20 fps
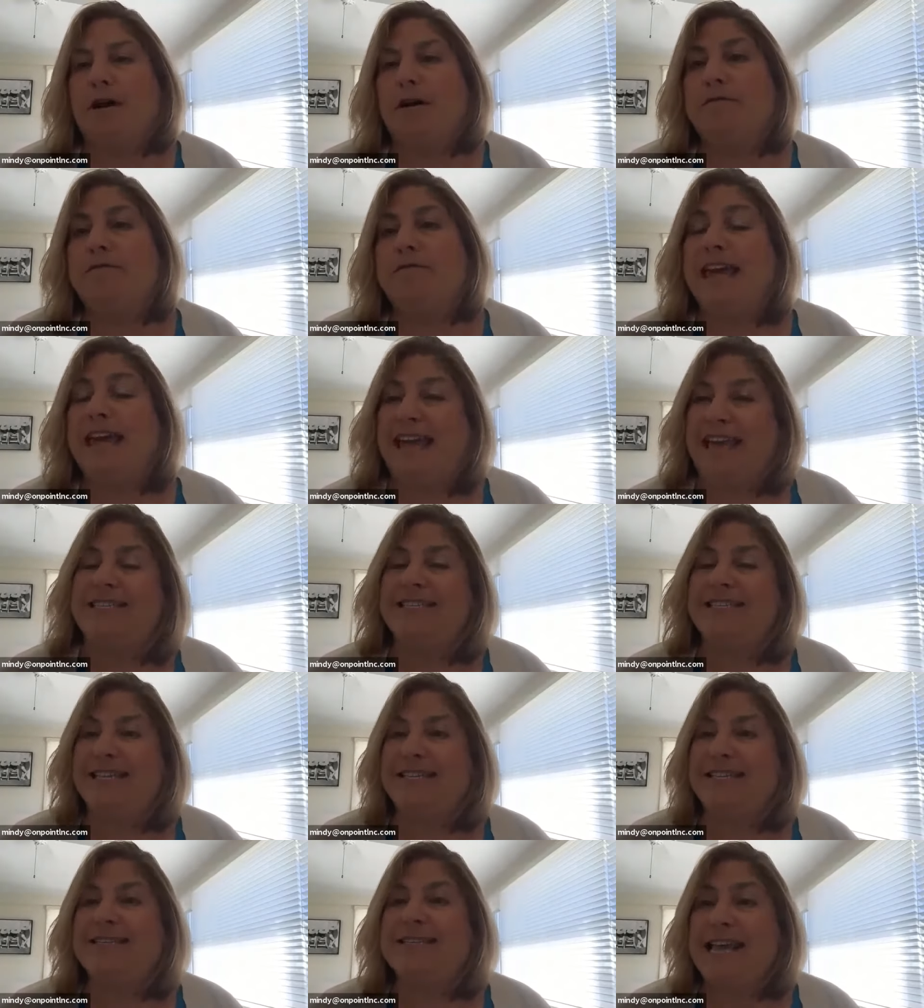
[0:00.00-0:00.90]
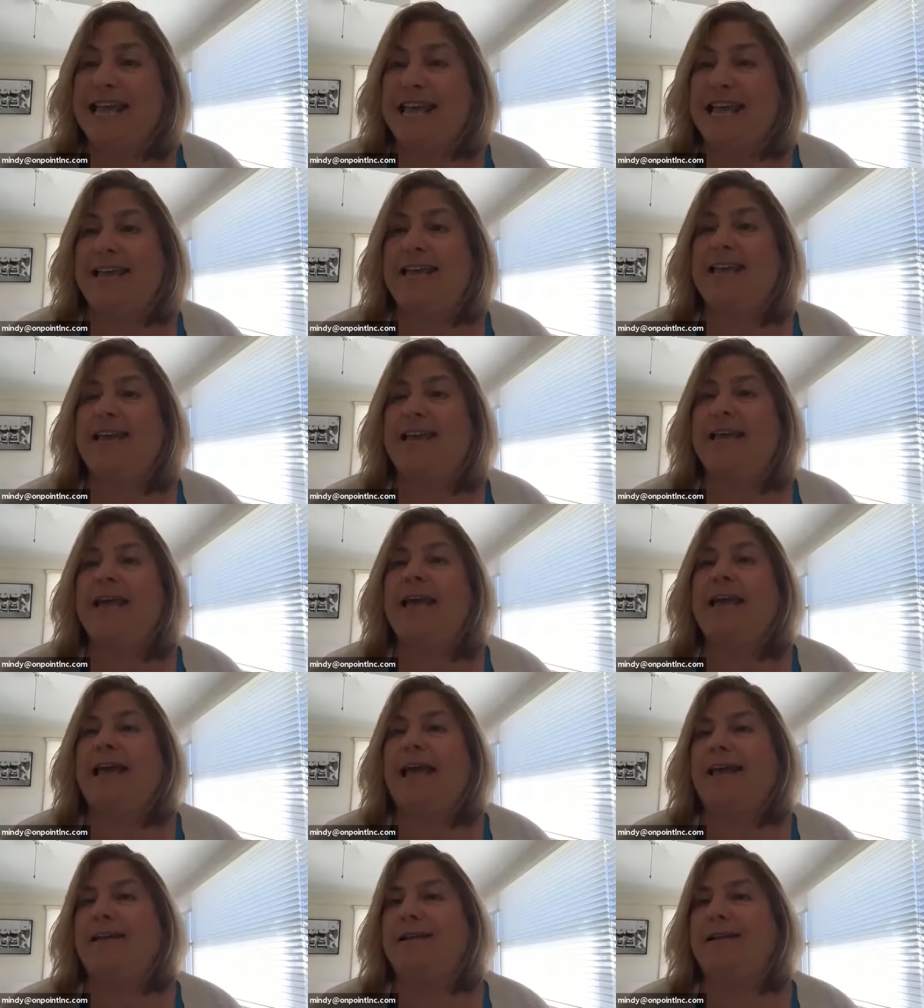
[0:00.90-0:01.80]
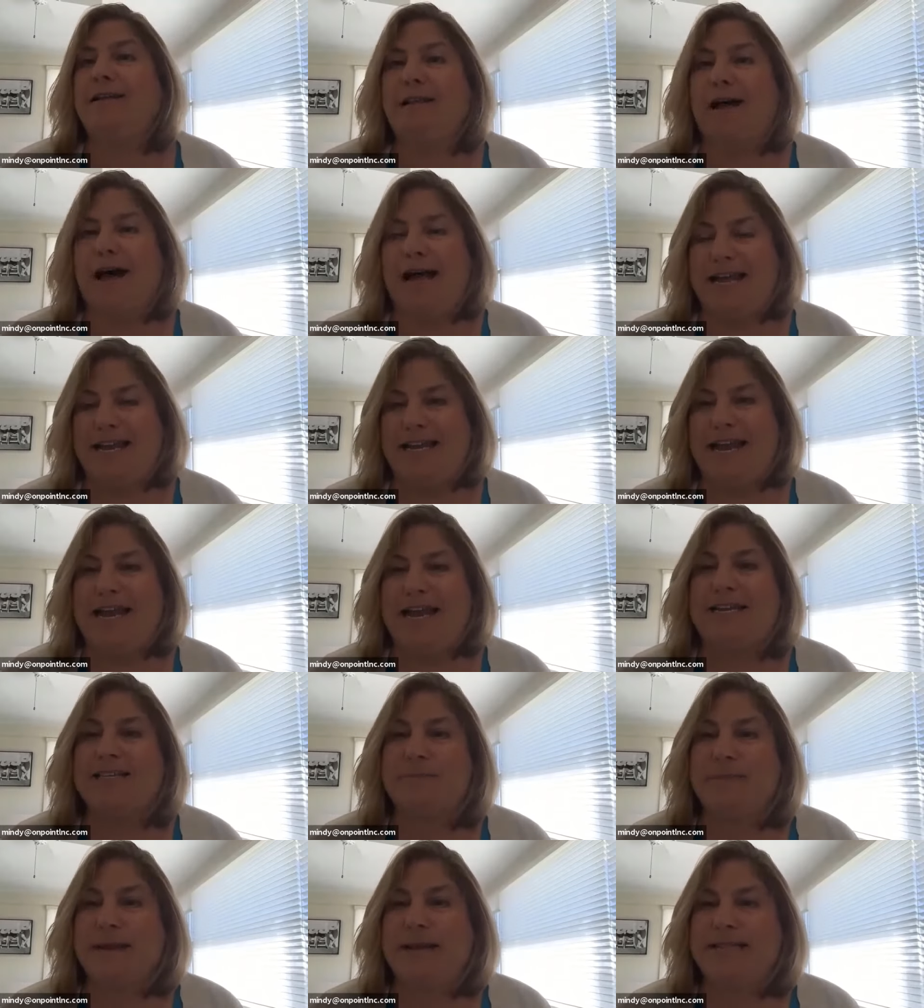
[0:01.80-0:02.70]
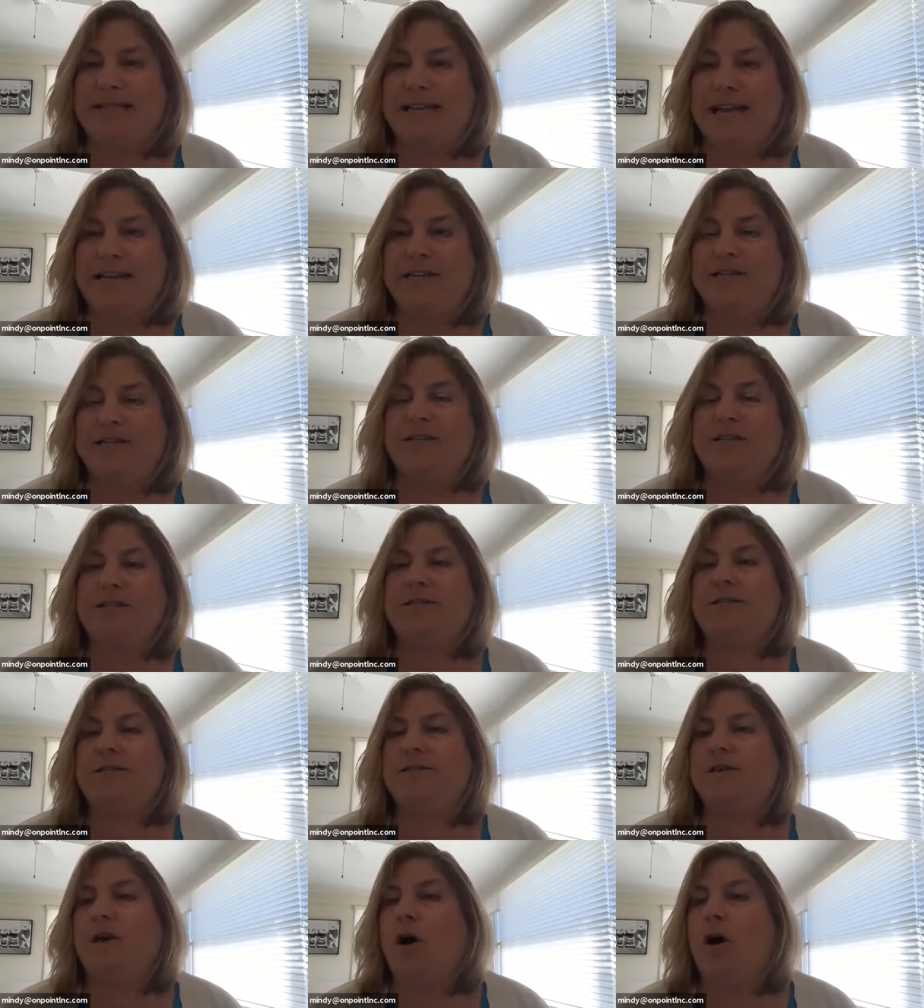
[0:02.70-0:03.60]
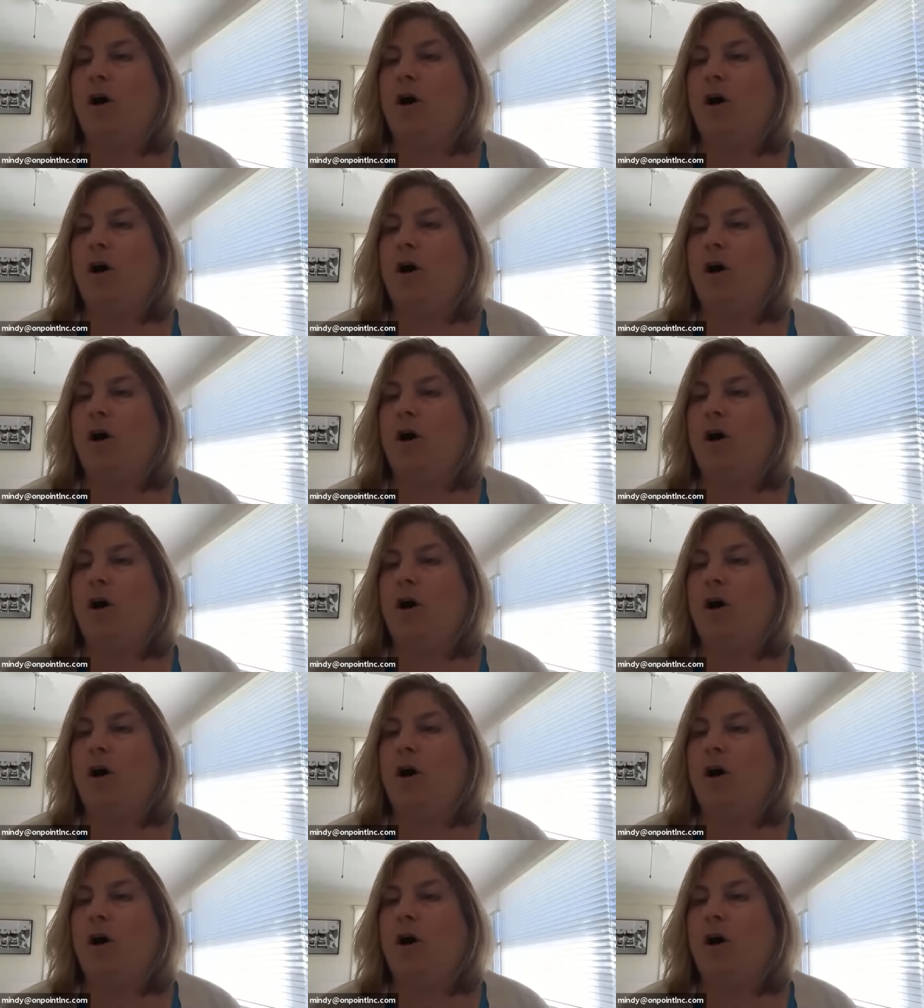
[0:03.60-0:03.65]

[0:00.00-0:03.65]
of case intake and client expectations